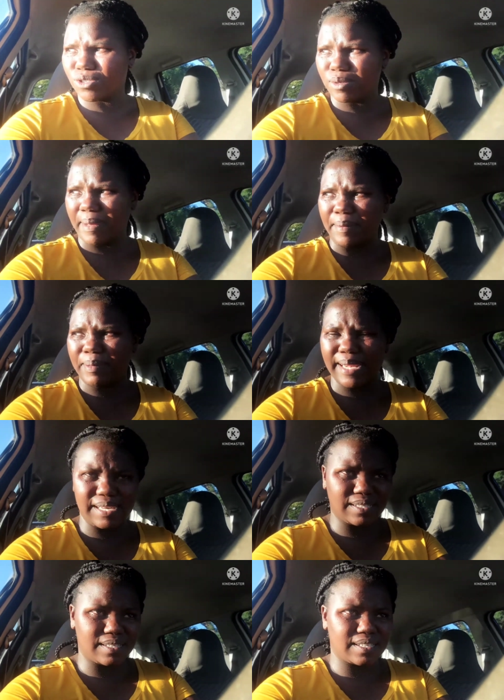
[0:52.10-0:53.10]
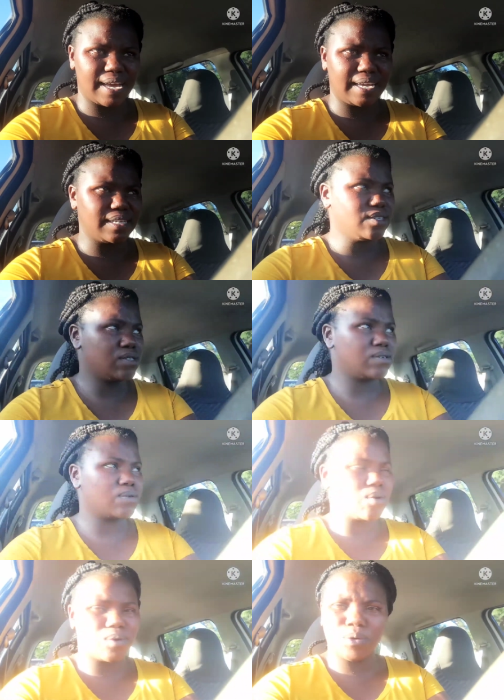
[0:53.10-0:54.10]
to my place. I need to
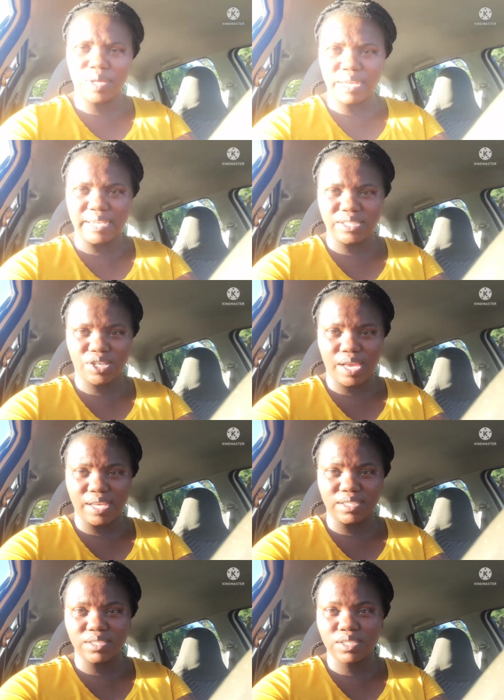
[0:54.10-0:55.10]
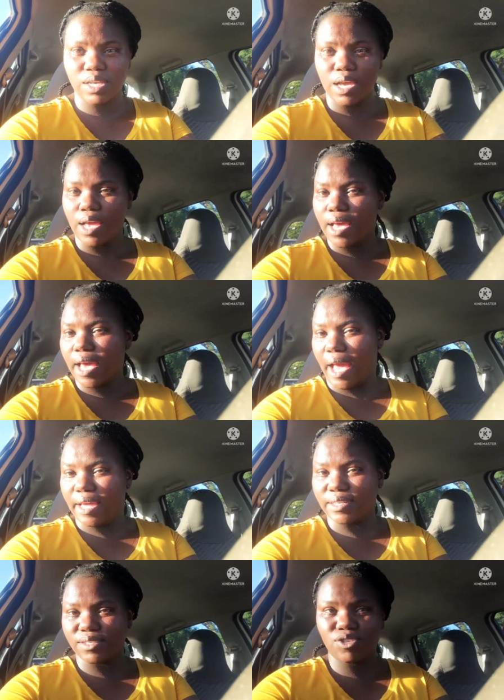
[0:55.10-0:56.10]
go quickly change
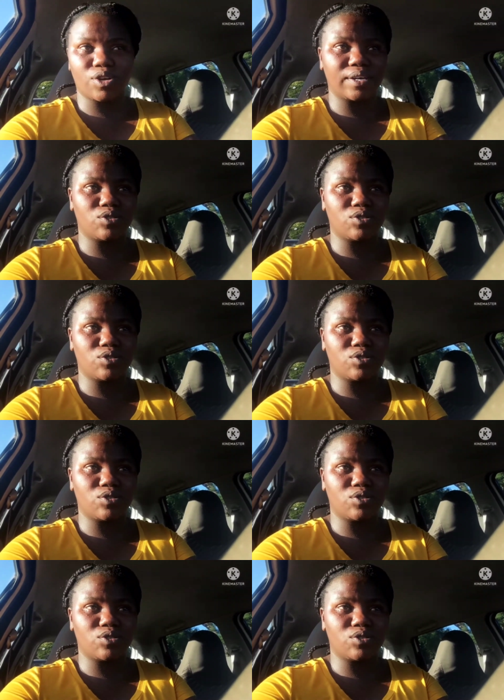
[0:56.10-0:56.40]
and try